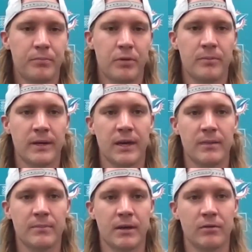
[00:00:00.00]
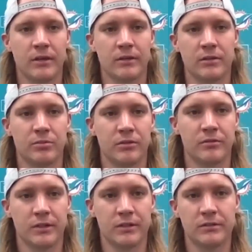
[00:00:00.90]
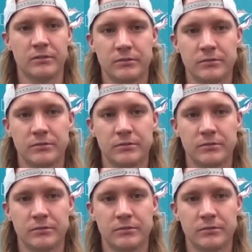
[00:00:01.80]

part of my game that I would like to improve on.